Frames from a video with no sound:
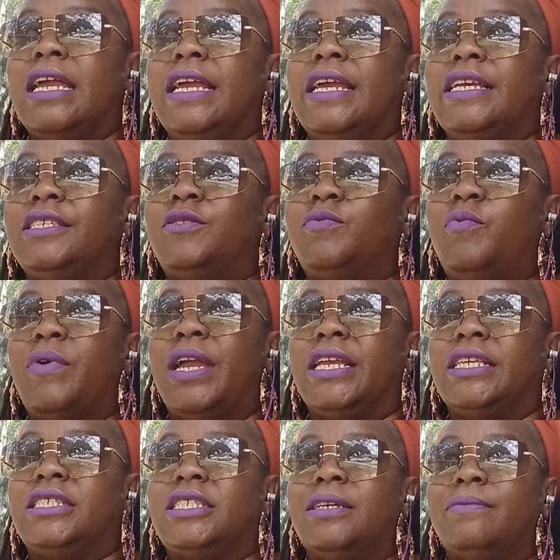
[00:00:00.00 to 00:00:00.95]
is
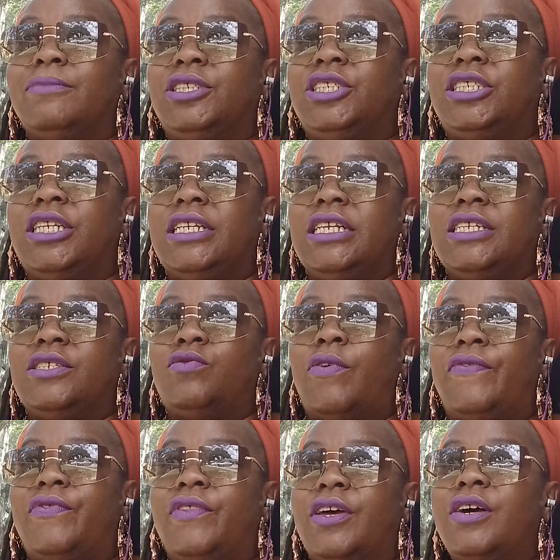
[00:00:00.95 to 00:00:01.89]
when some shit is
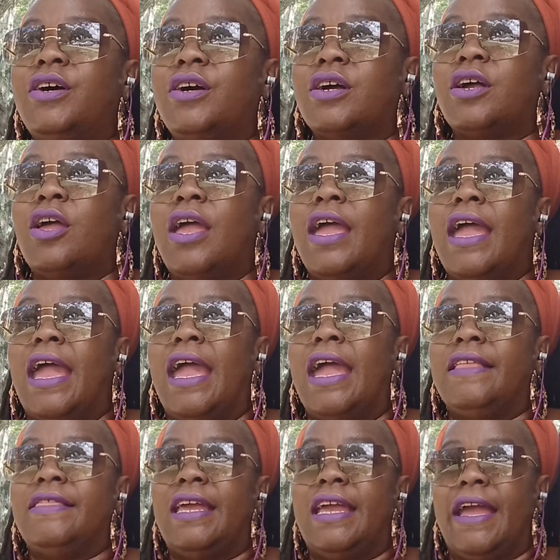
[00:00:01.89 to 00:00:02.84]
off the hook
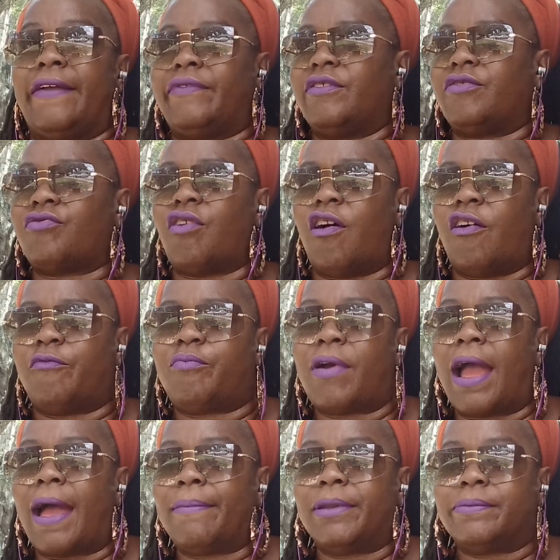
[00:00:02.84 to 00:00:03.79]
and they have to solve
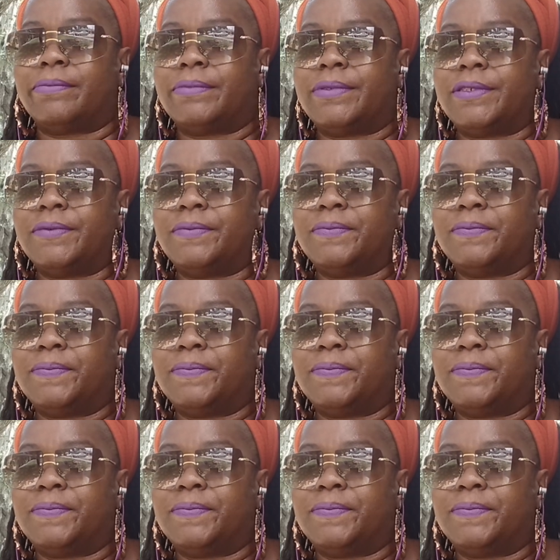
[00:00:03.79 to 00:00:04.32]
problems.